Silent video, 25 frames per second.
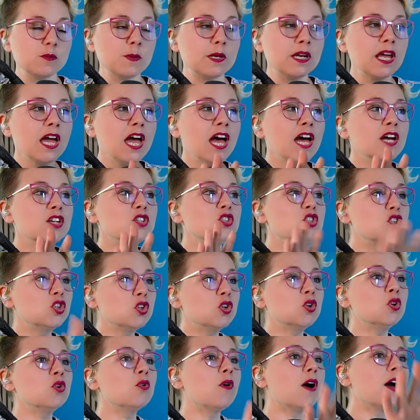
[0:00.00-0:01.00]
But
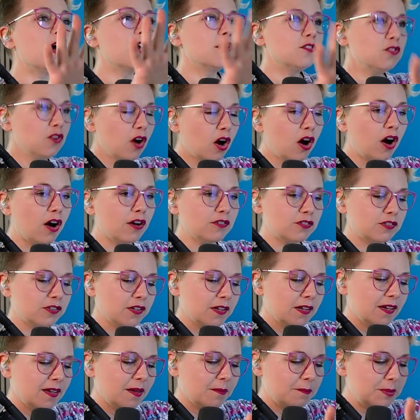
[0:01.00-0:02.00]
do not
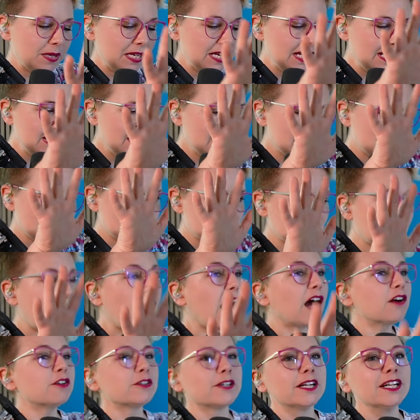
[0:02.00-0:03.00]
be
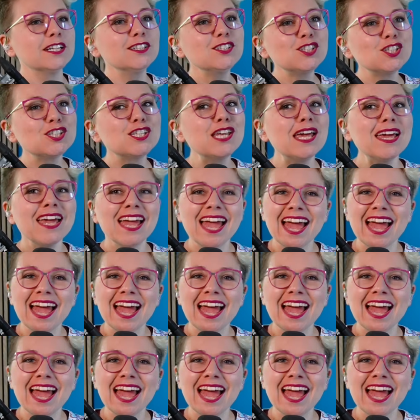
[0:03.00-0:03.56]
discouraged